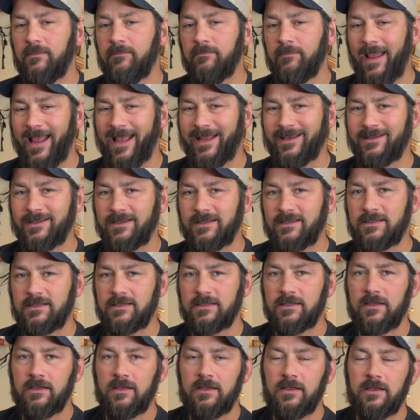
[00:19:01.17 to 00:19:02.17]
Mantis
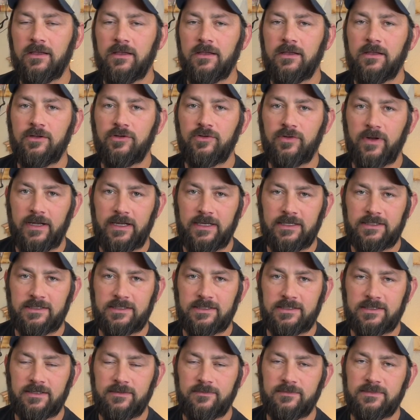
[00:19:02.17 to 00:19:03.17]
Training
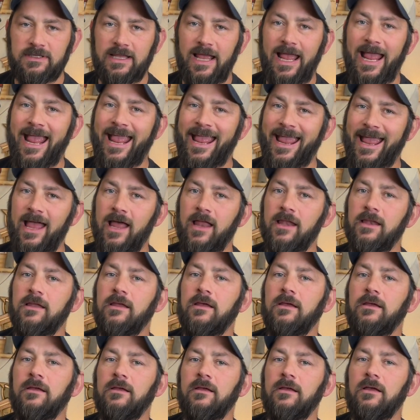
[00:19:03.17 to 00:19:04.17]
Systems and
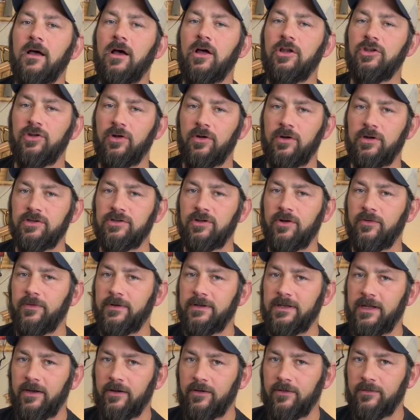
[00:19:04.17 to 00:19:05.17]
Attorneys on
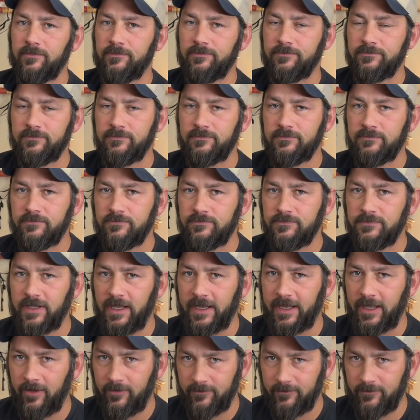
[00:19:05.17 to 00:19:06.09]
Retainer. Tech out.